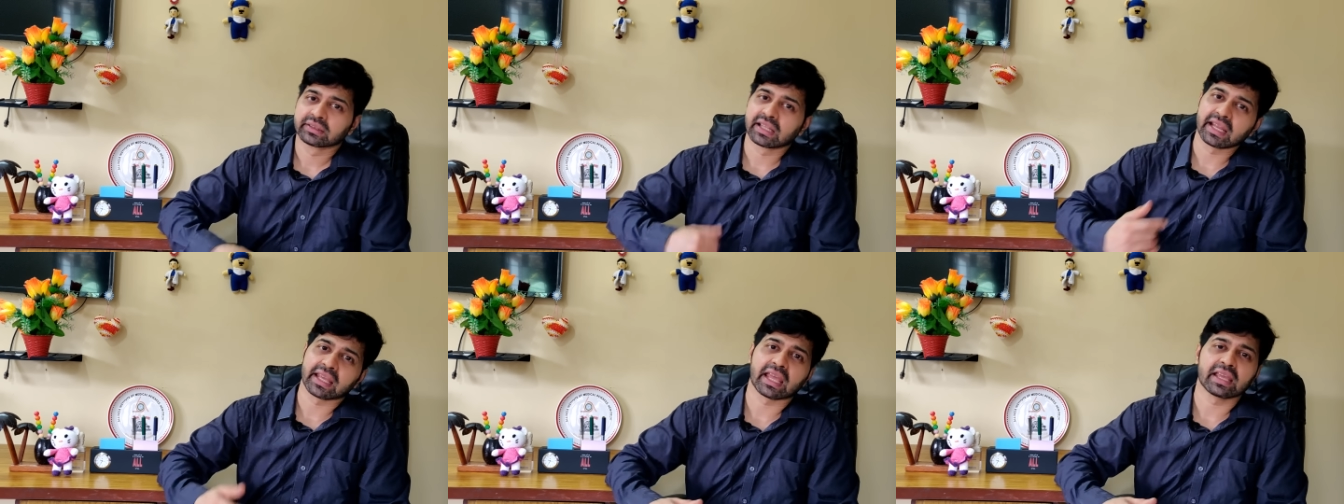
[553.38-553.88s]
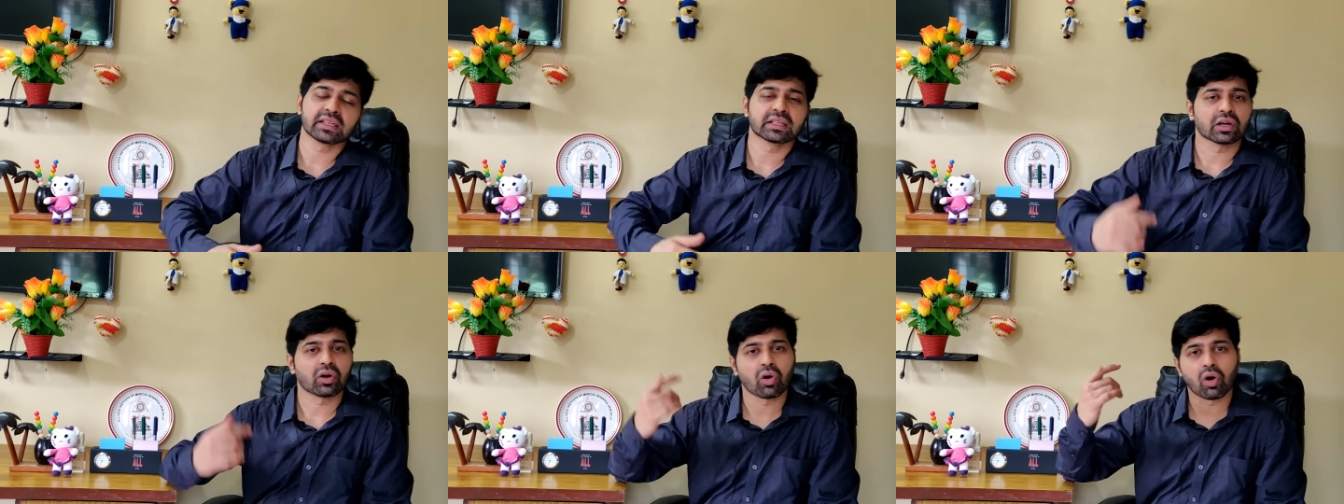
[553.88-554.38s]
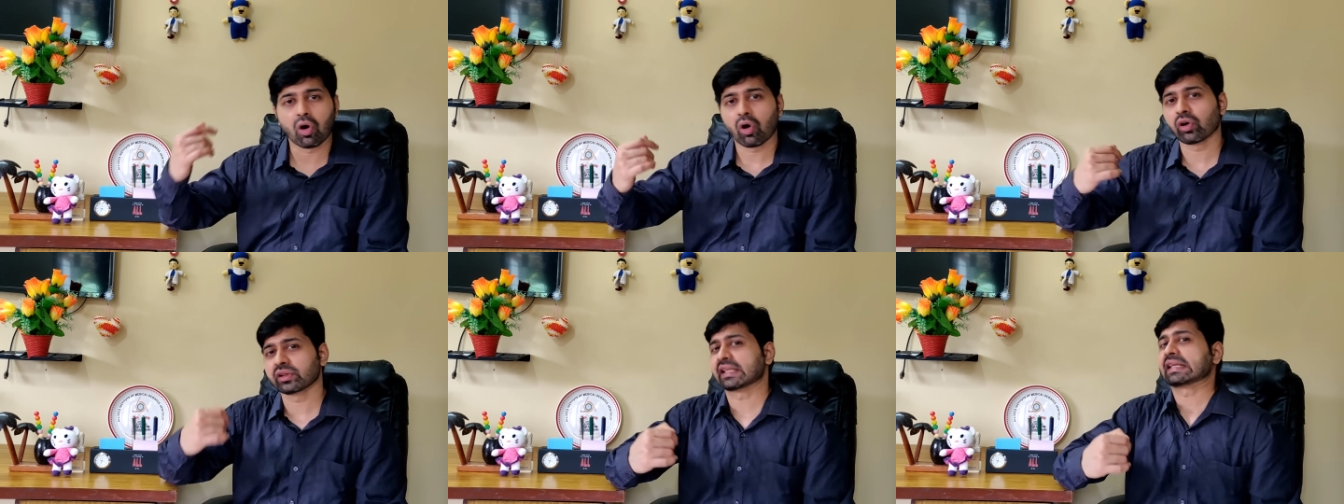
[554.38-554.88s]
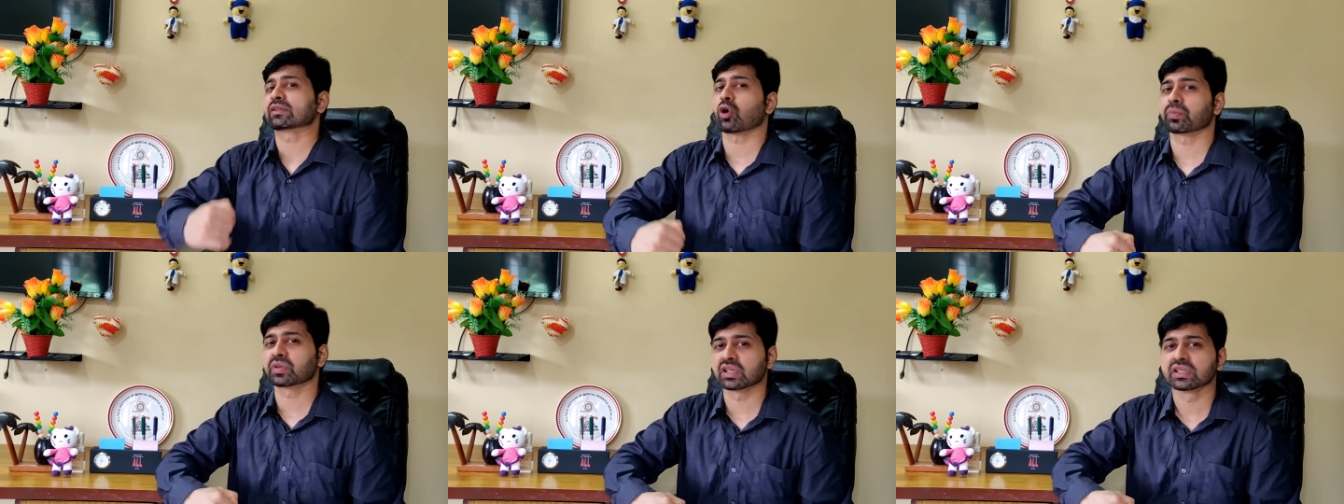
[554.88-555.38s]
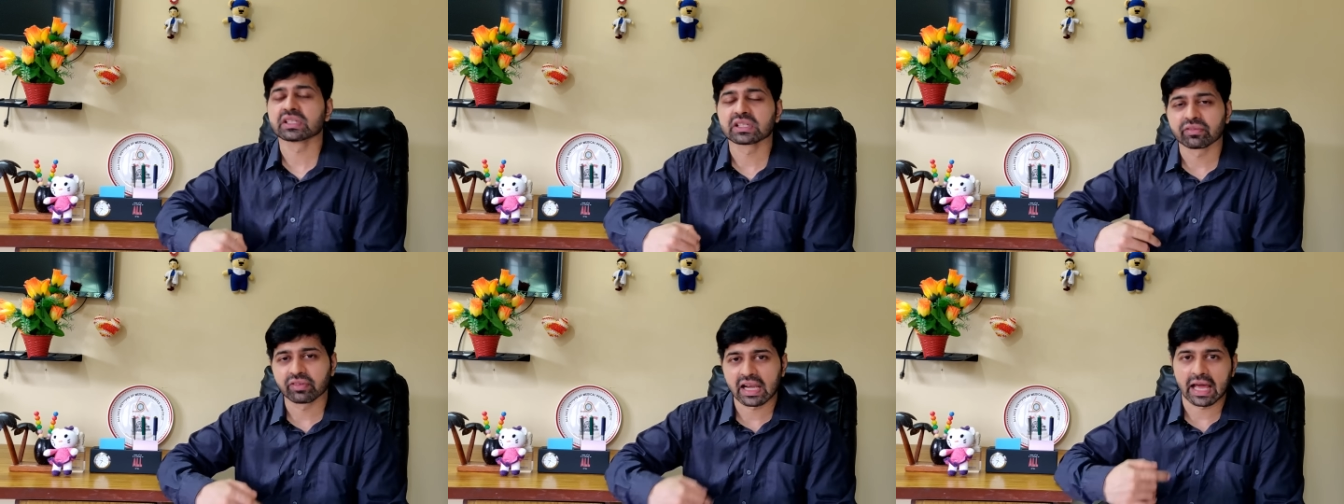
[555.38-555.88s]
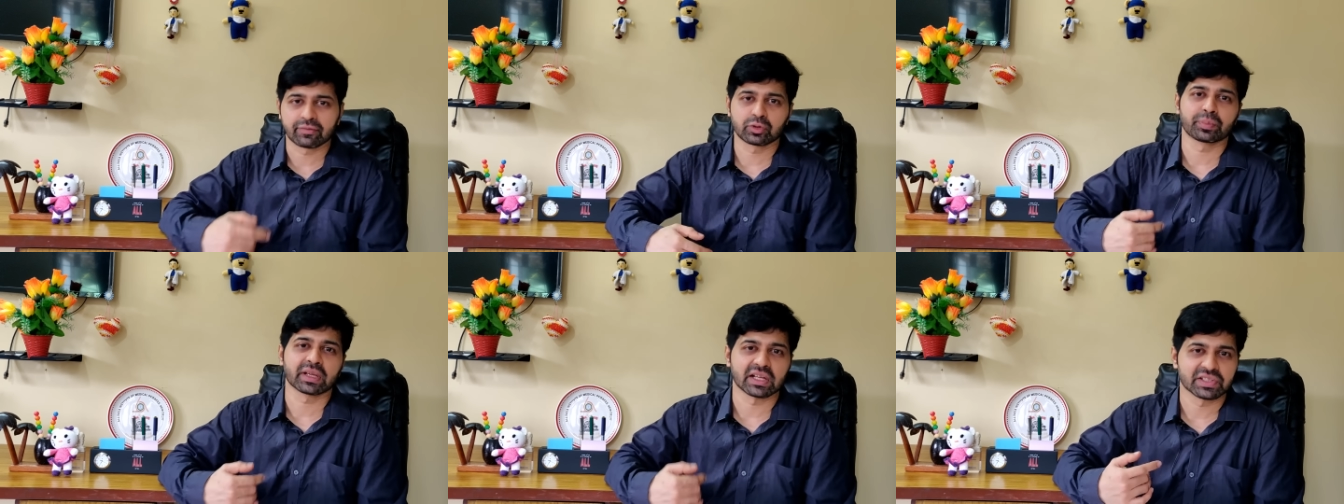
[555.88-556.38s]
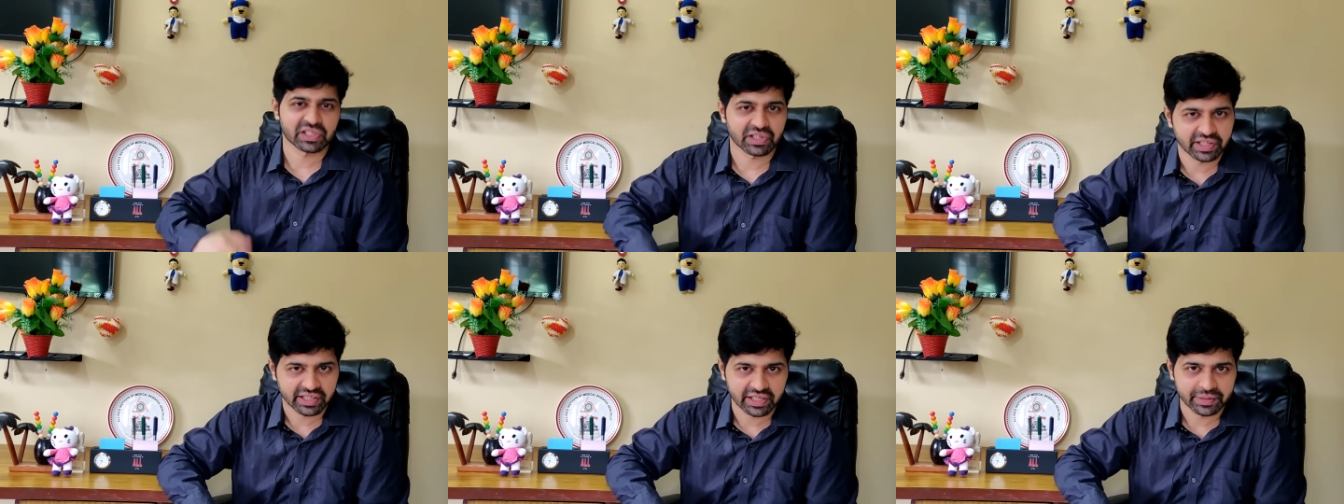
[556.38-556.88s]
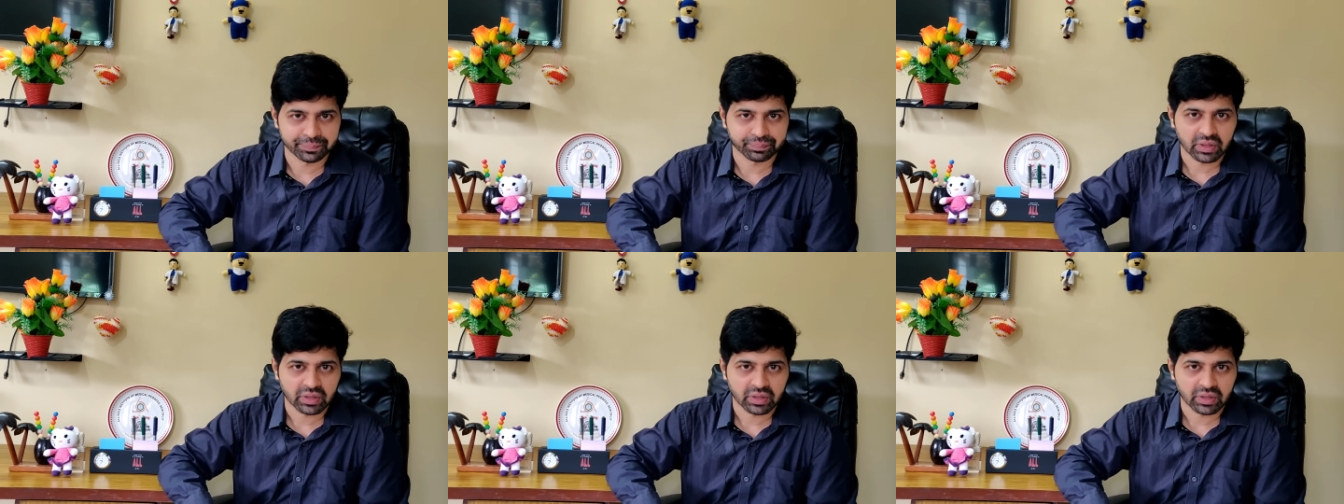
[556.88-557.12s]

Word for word: then again all these options will have to be considered again.